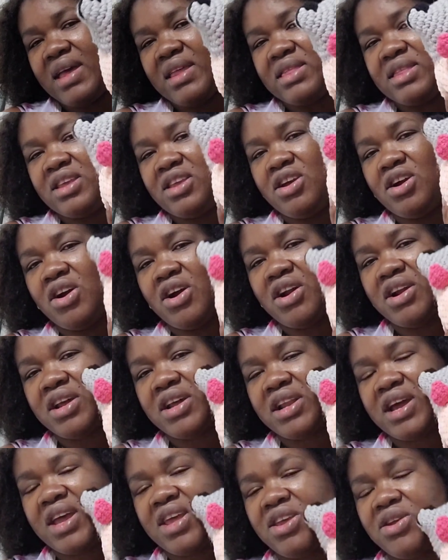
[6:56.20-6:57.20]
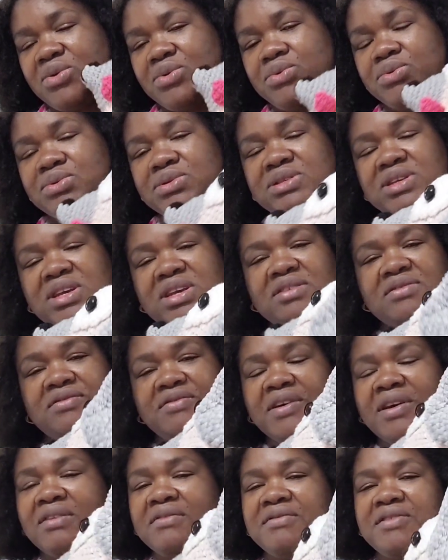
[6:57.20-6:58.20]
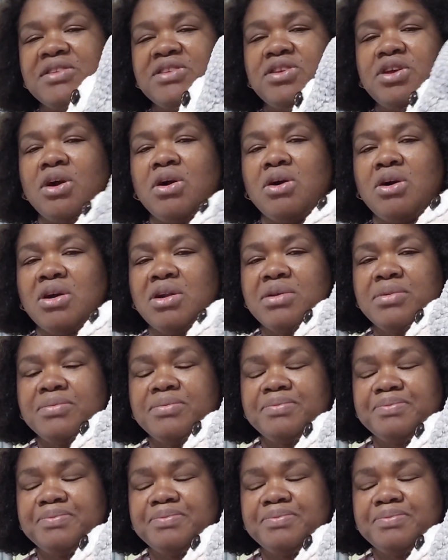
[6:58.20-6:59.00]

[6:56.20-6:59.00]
The yarn that I use is velvet yarn,